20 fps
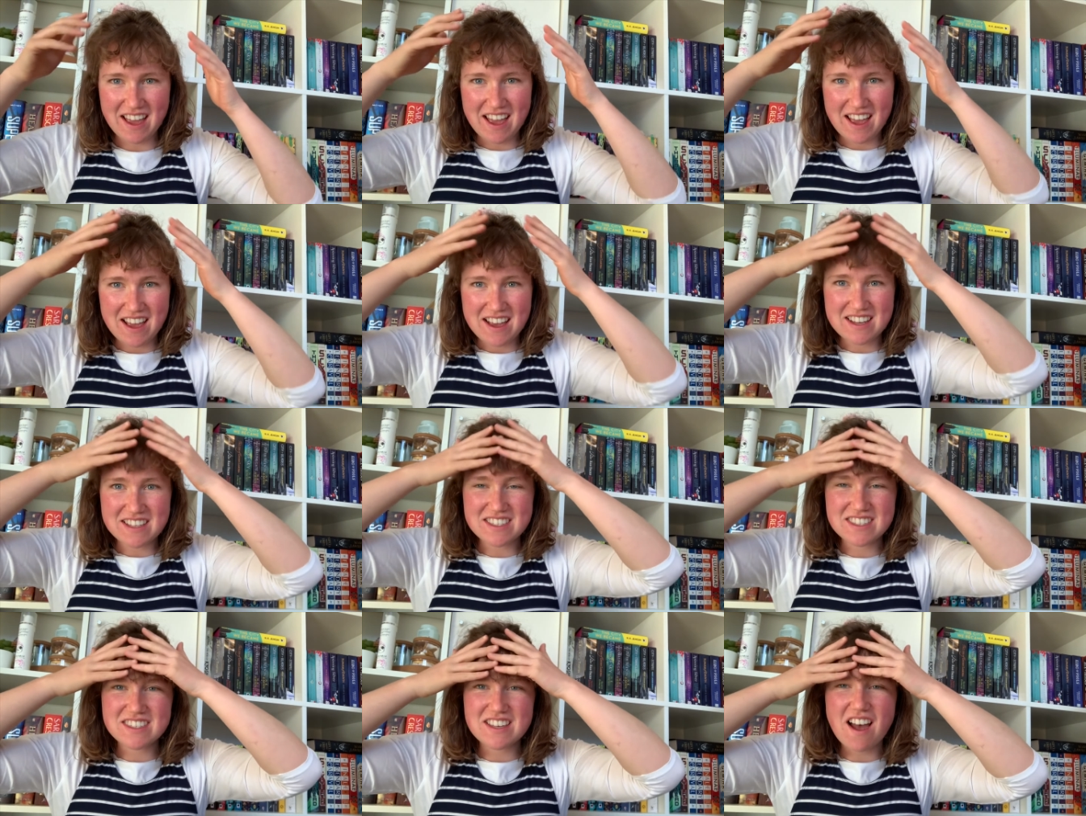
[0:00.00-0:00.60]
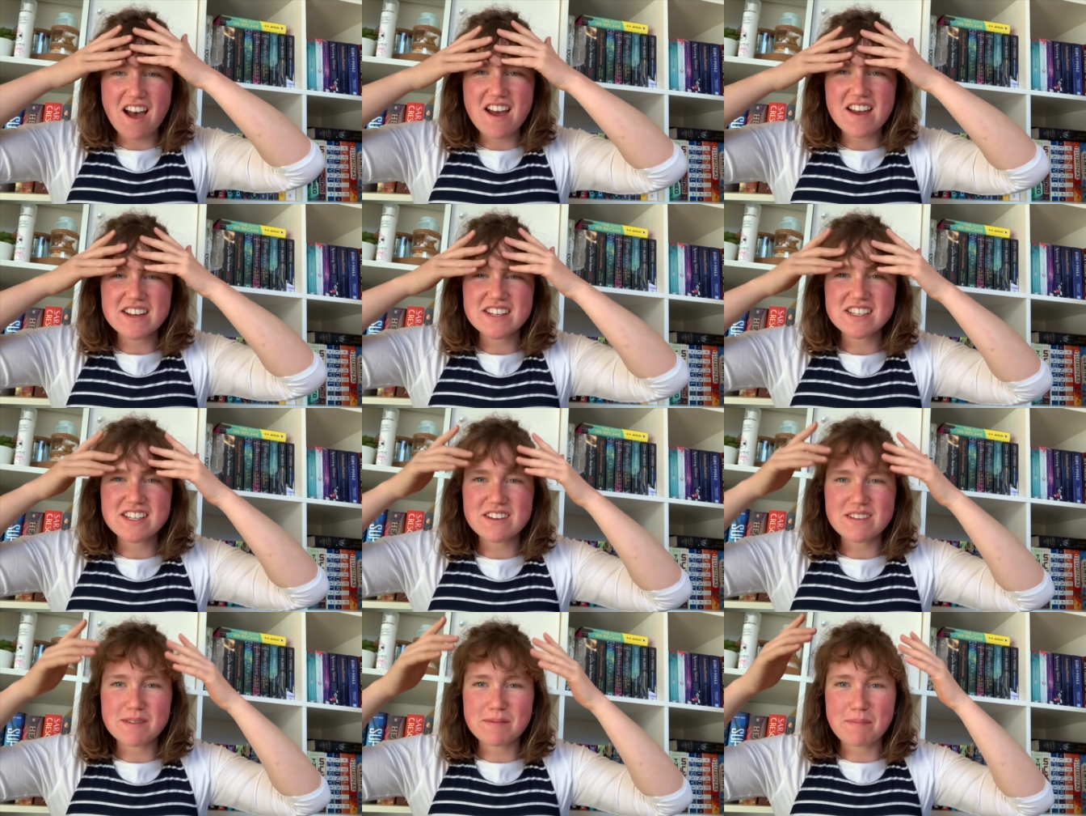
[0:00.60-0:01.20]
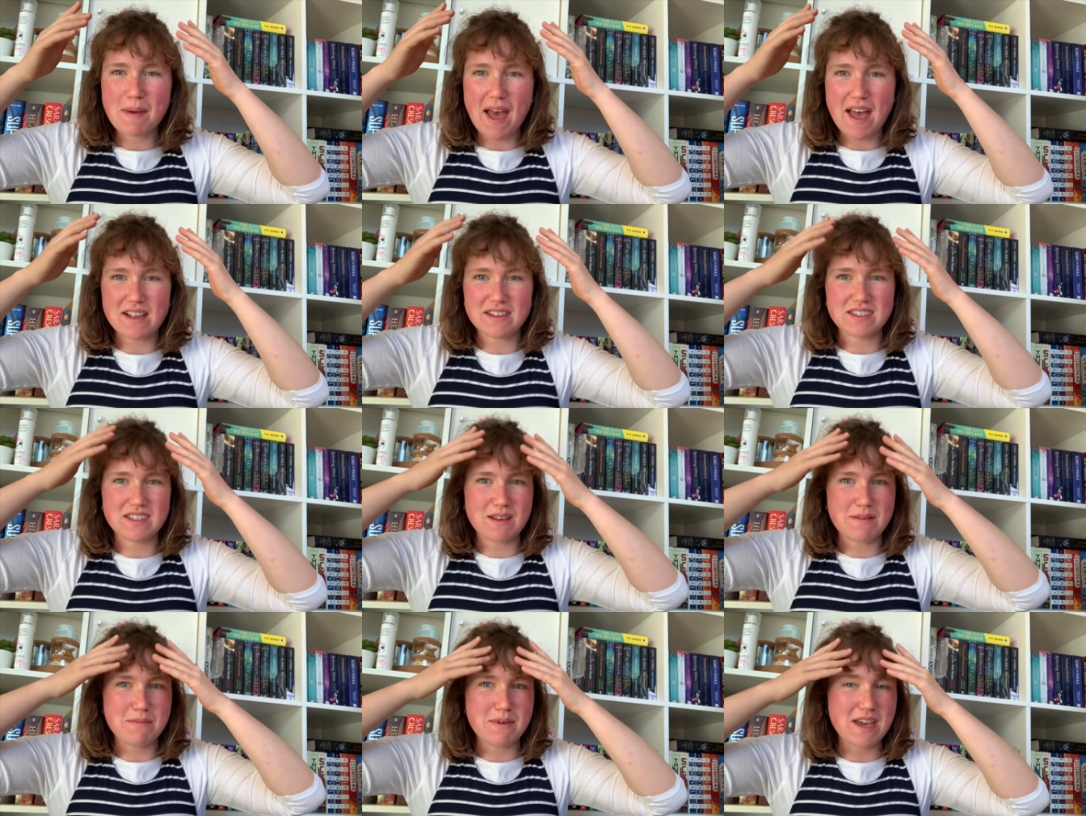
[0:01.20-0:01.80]
it's starting to look
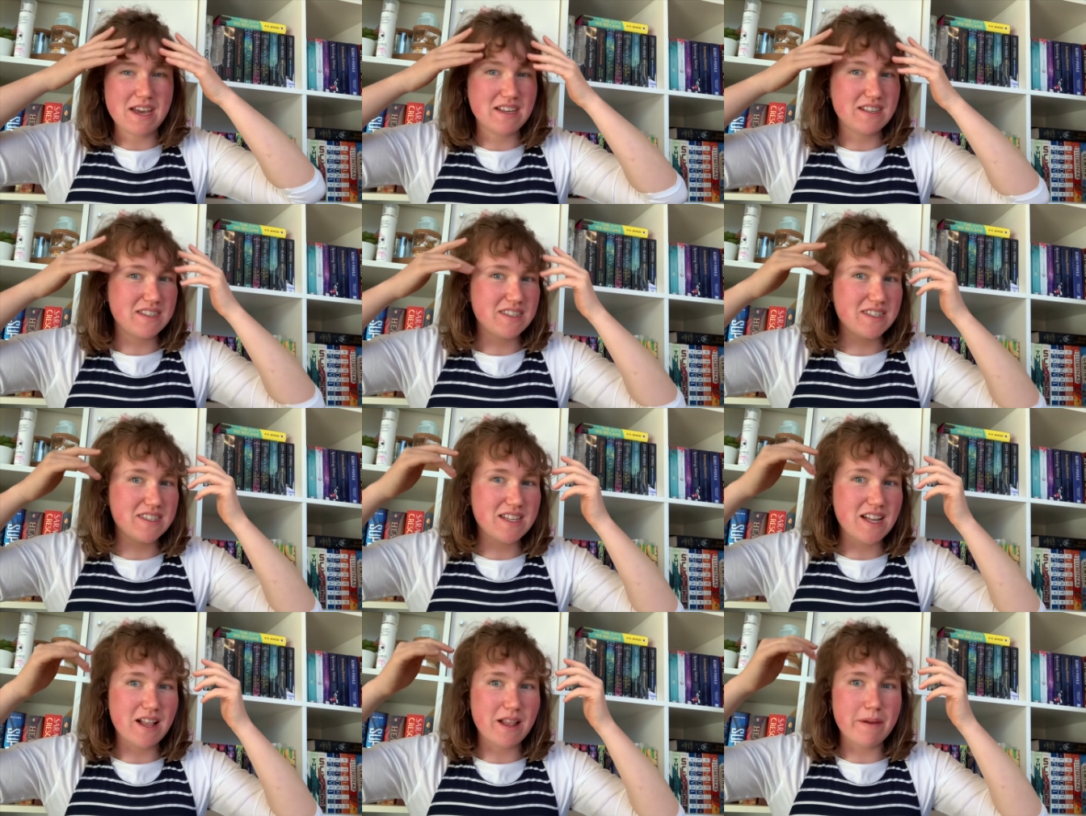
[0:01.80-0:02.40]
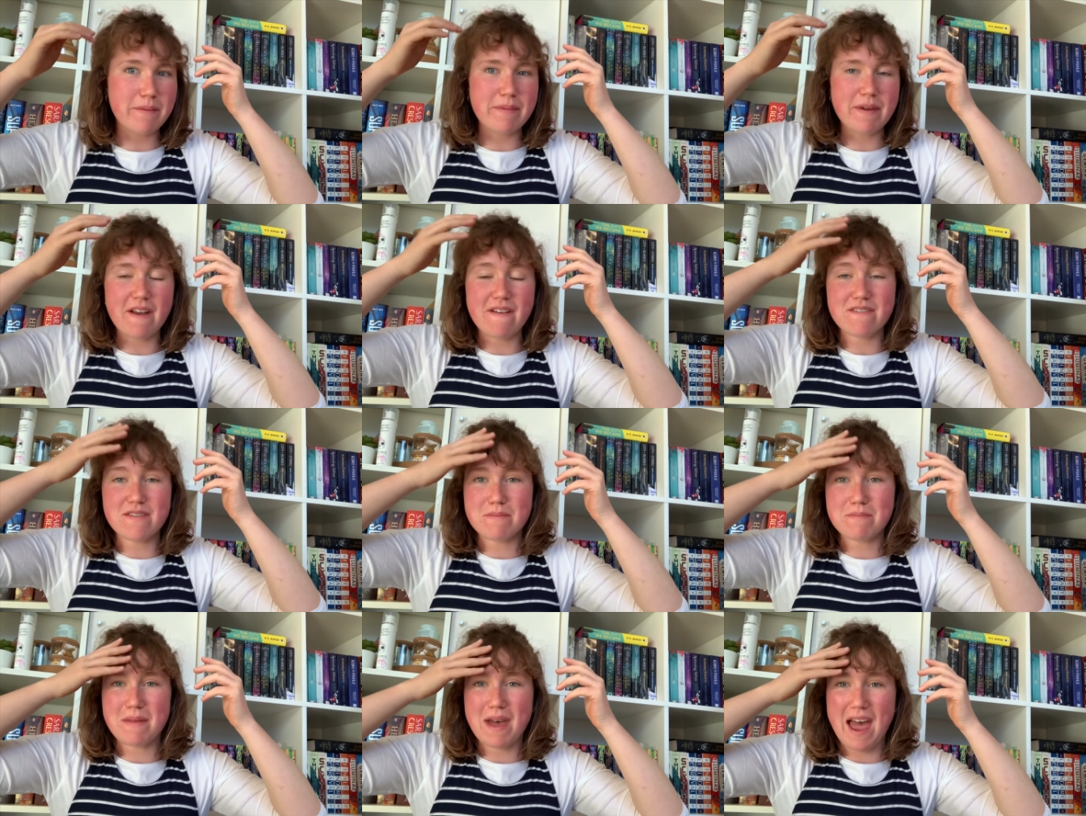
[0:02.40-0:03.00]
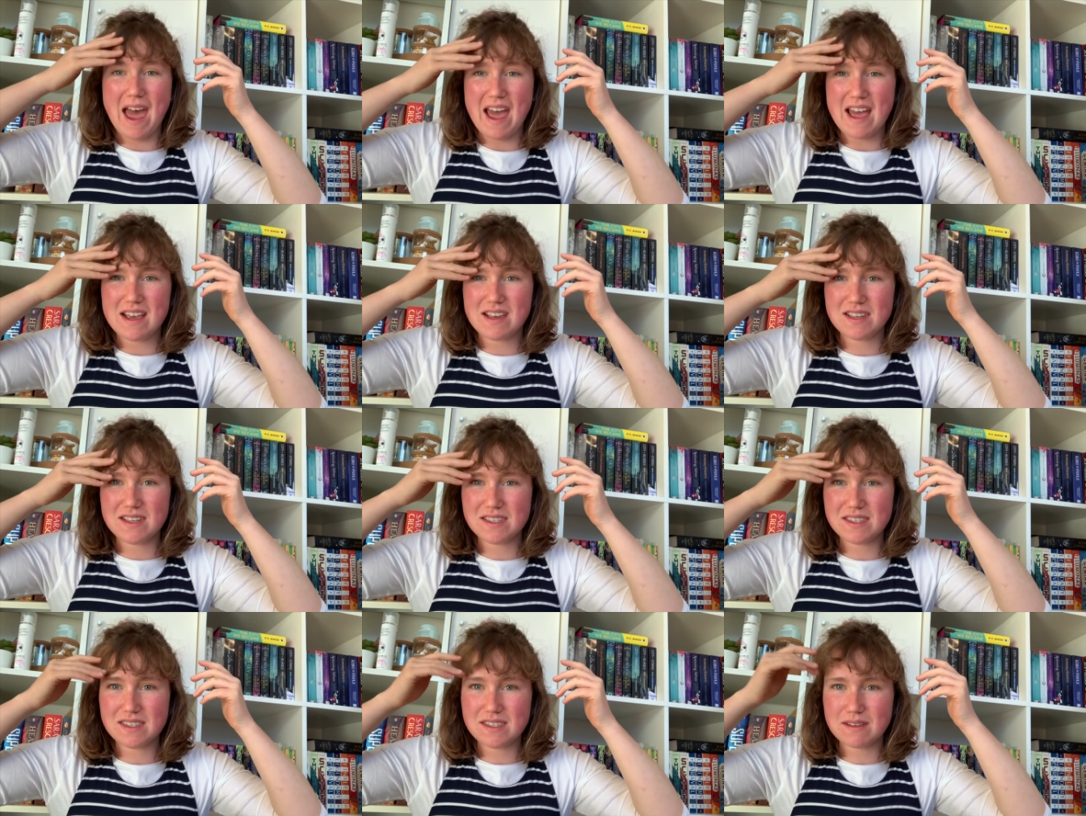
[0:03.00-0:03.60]
better, but it's still a bit of a
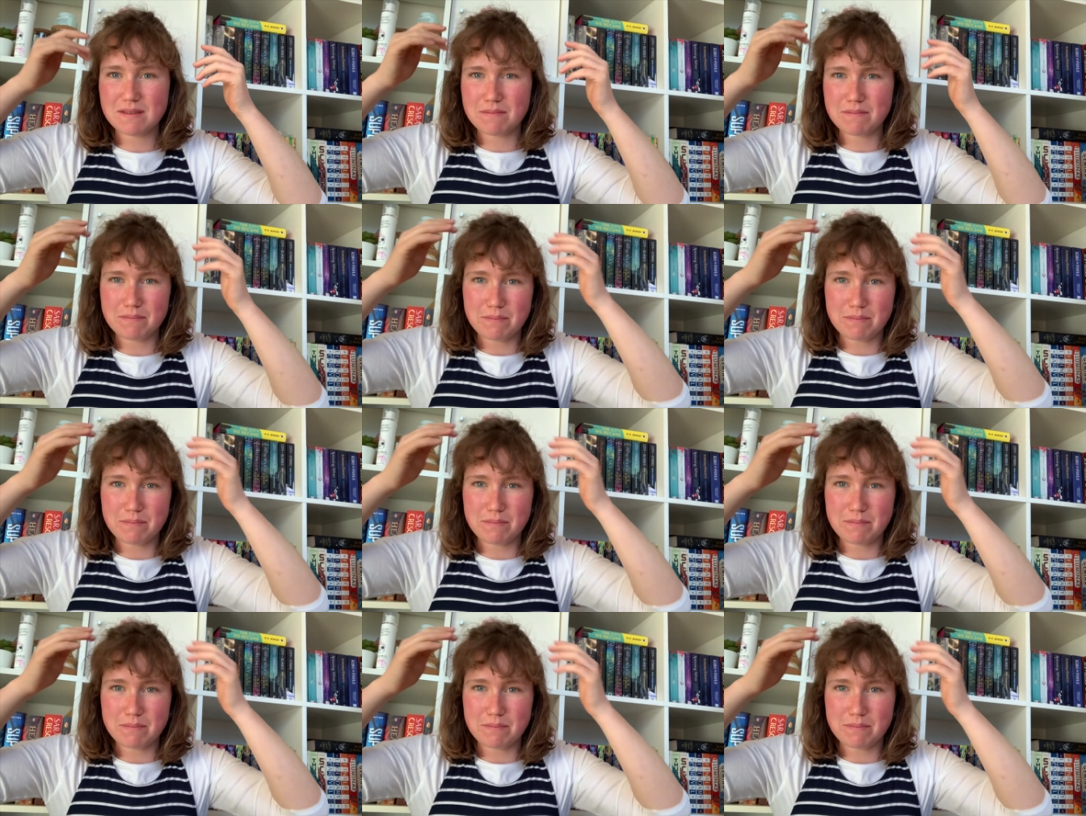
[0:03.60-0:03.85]
mess.